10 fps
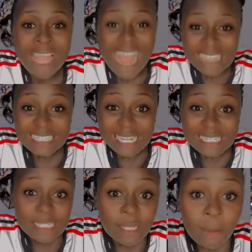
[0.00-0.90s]

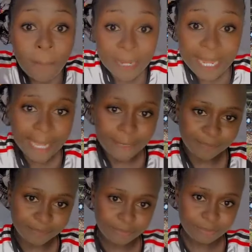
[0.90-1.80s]
heartless player.
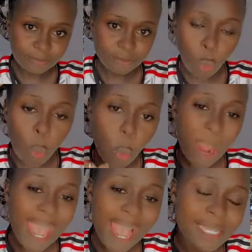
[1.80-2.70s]

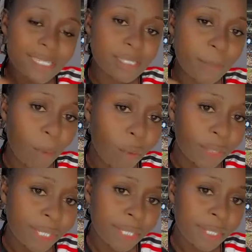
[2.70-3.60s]
Where is the boy?